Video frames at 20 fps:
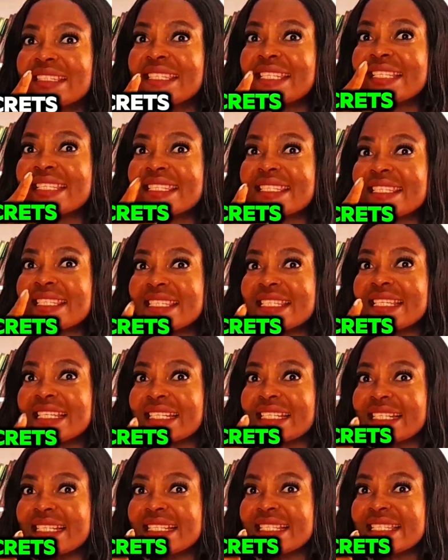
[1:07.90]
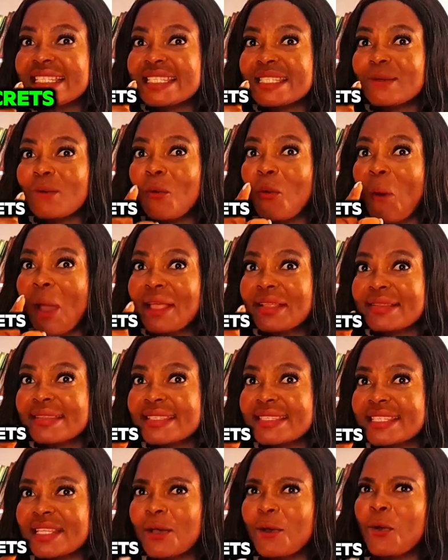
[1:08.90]
This secret
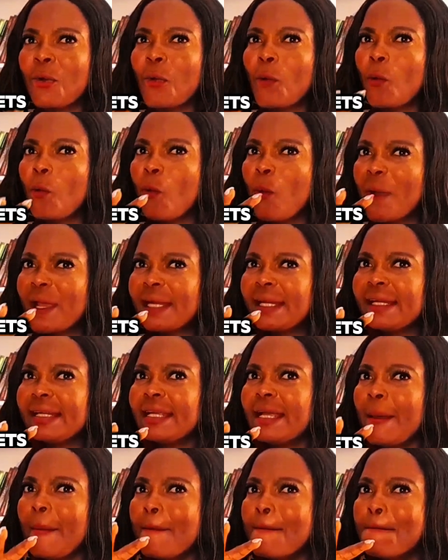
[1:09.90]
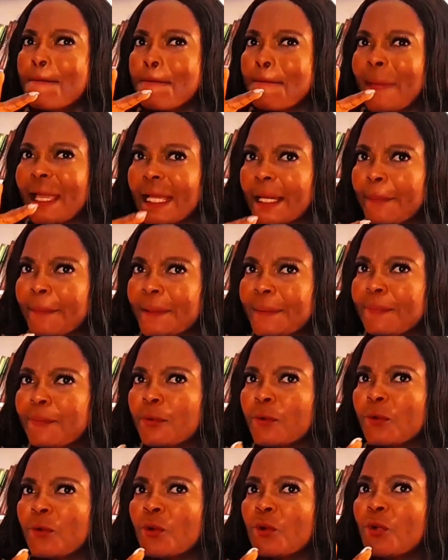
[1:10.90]
words will make
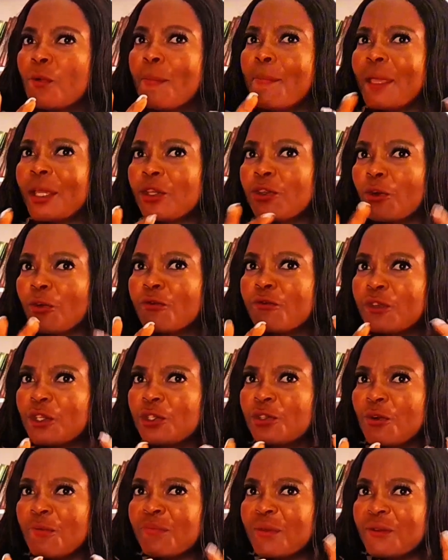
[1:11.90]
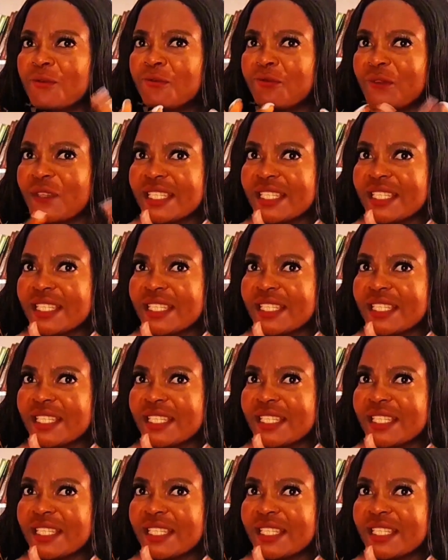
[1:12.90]
your video be